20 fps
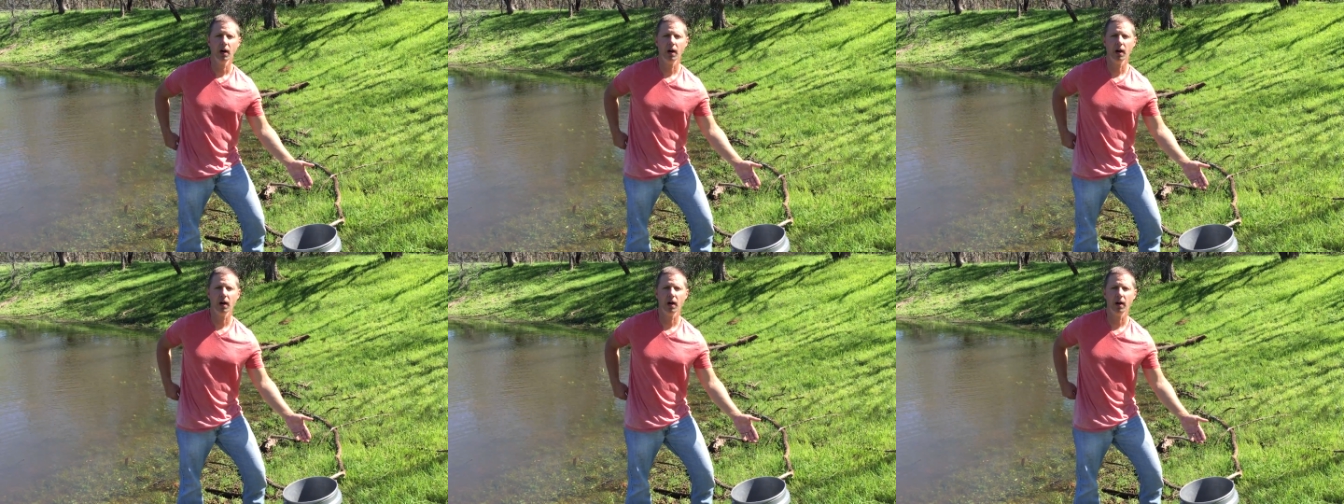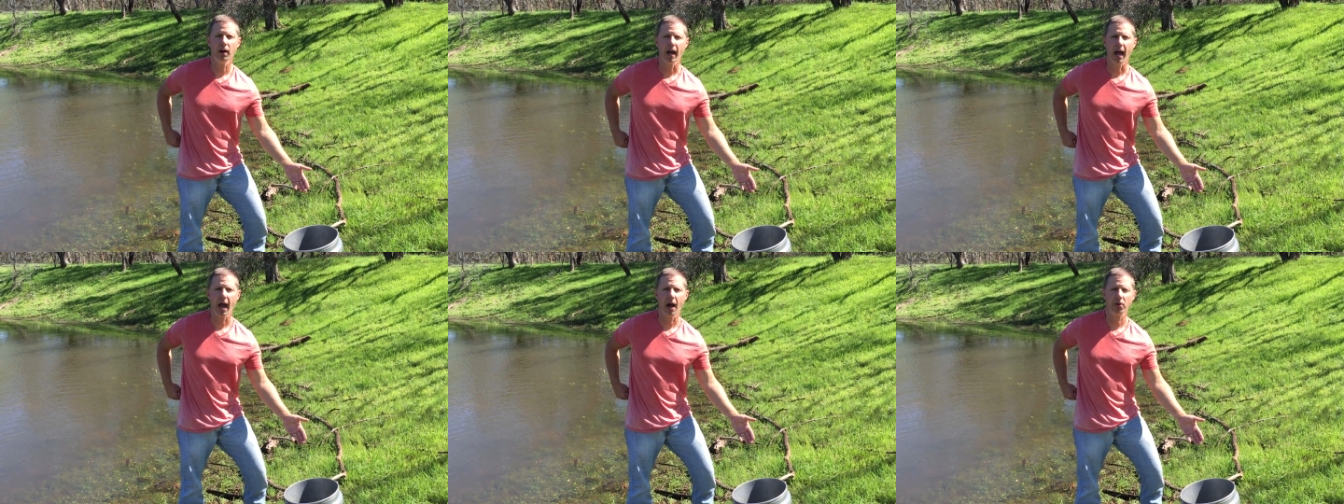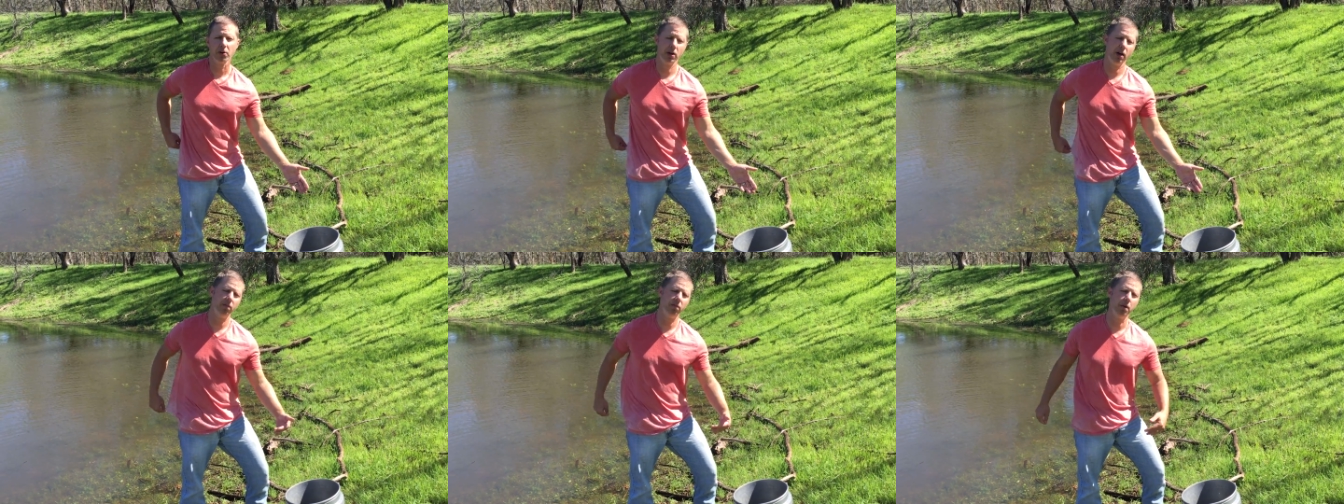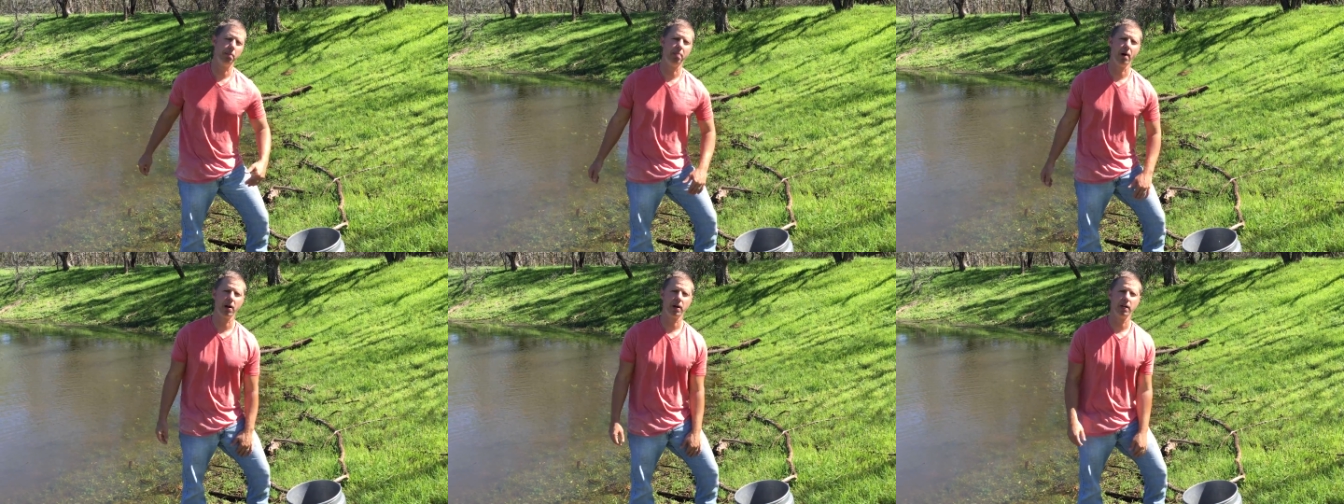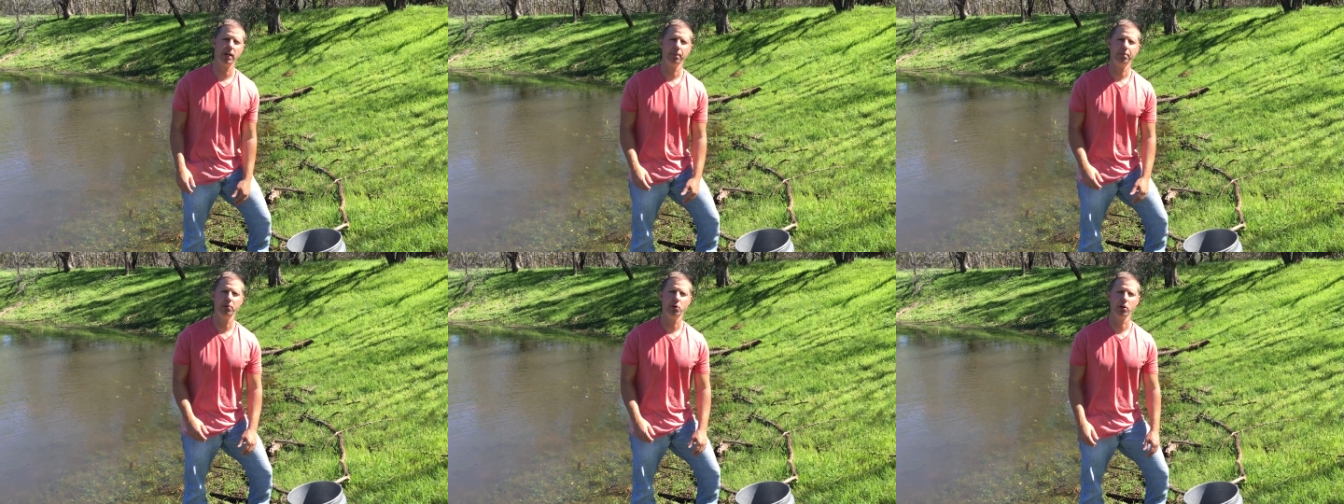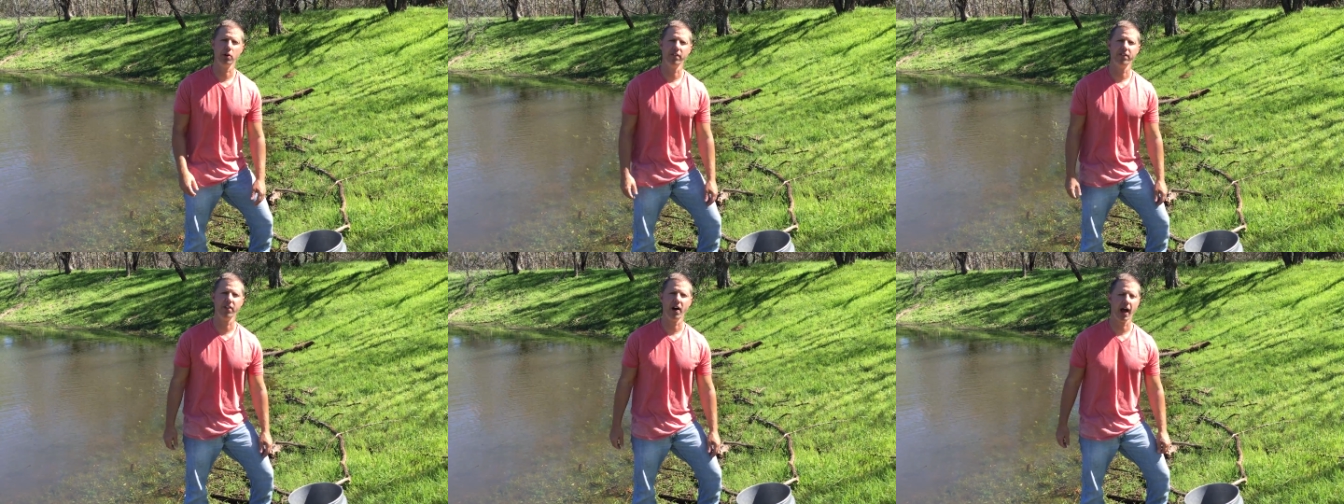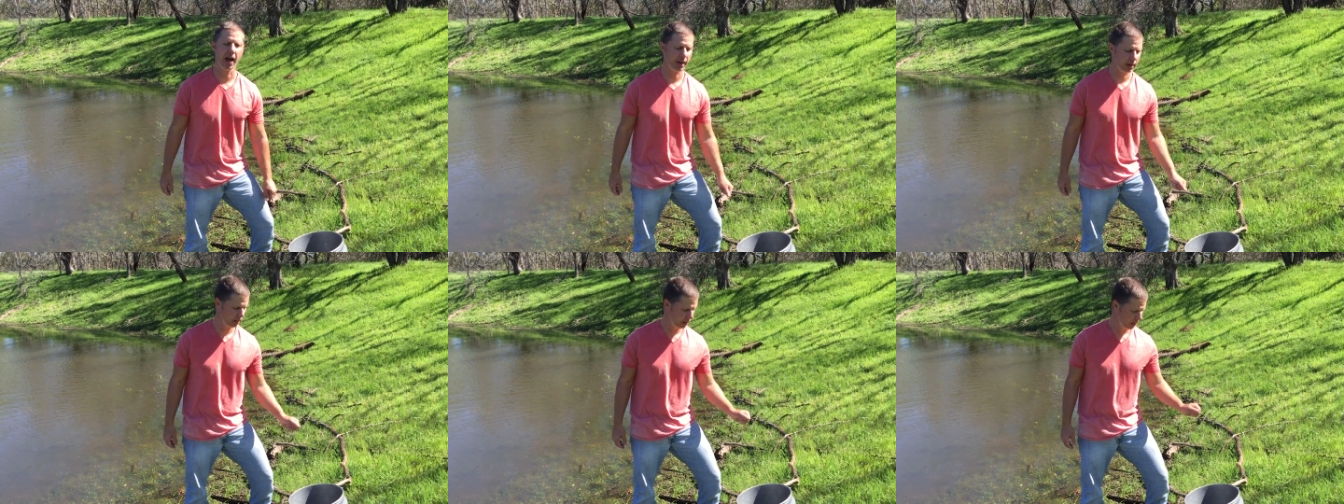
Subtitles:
out of the bucket and purify it.